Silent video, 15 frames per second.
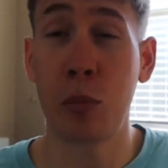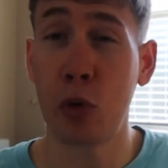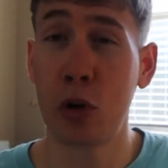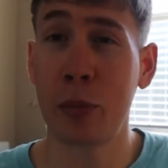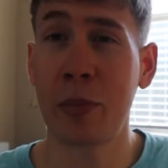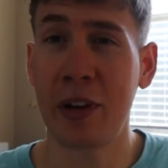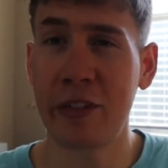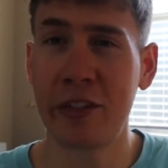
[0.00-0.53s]

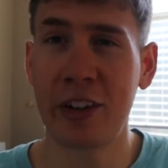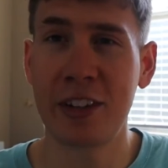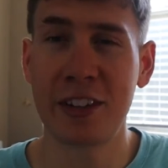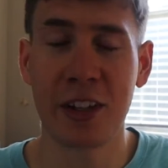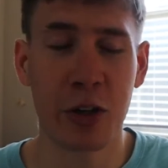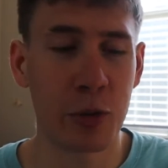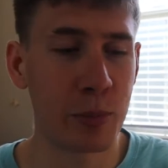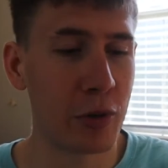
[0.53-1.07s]
Morning, my
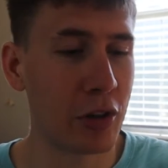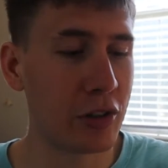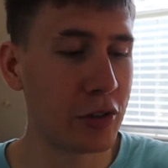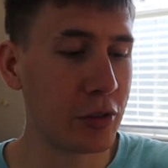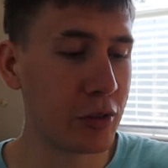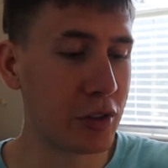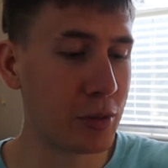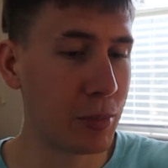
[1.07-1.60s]
friends. I hope you're all
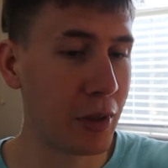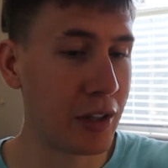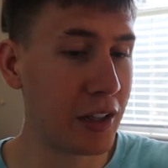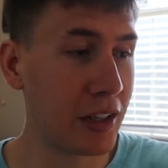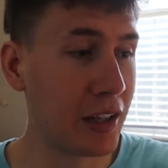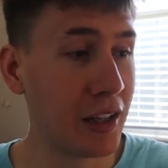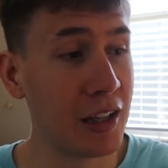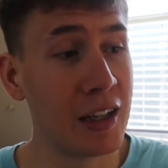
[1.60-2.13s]
doing
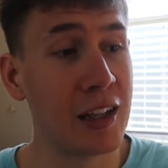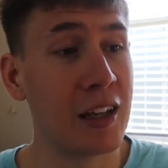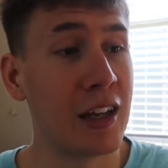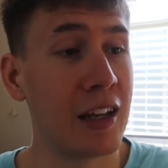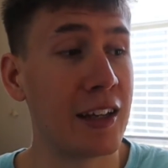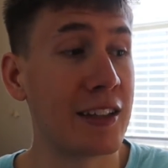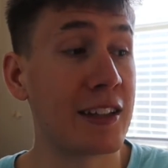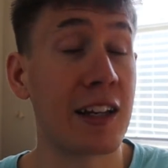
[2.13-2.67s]
splendid.
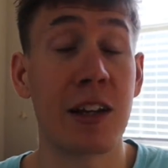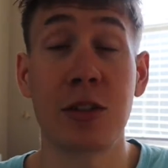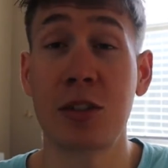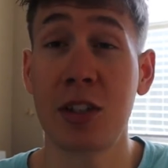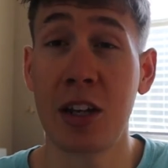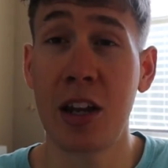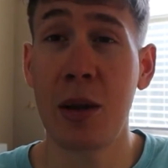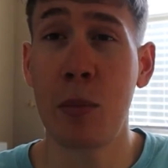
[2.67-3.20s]
It is now
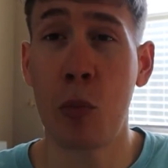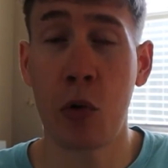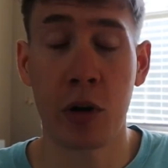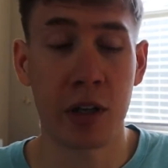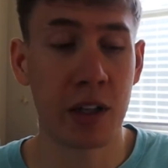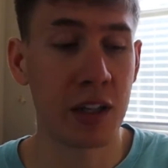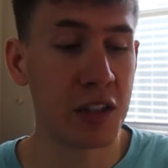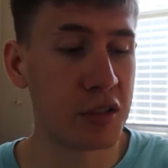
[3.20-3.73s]
Sunday
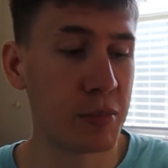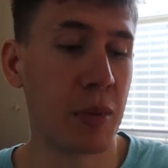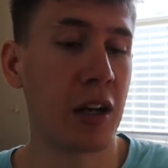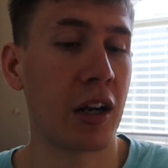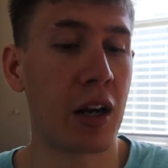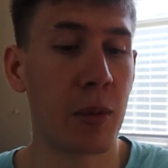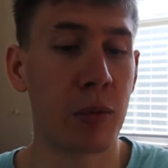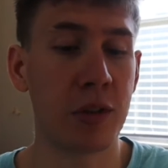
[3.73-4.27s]
morning. It has
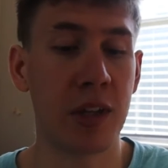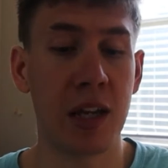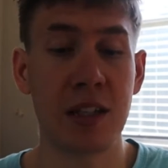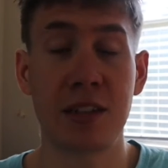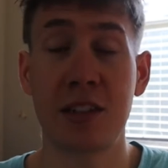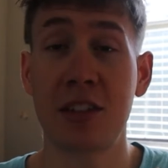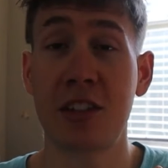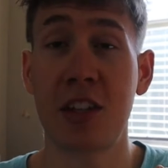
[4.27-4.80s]
been a couple
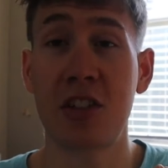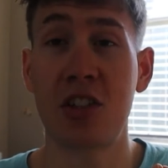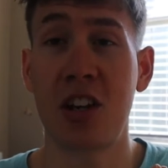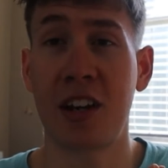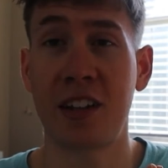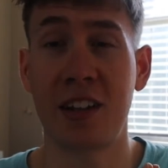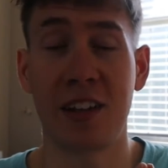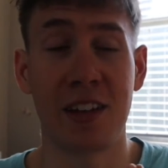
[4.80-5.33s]
days since I
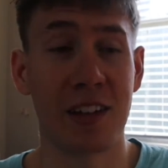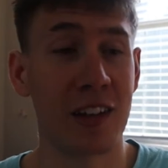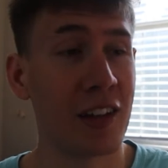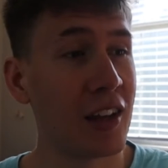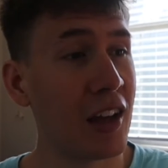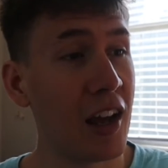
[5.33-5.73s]
checked in.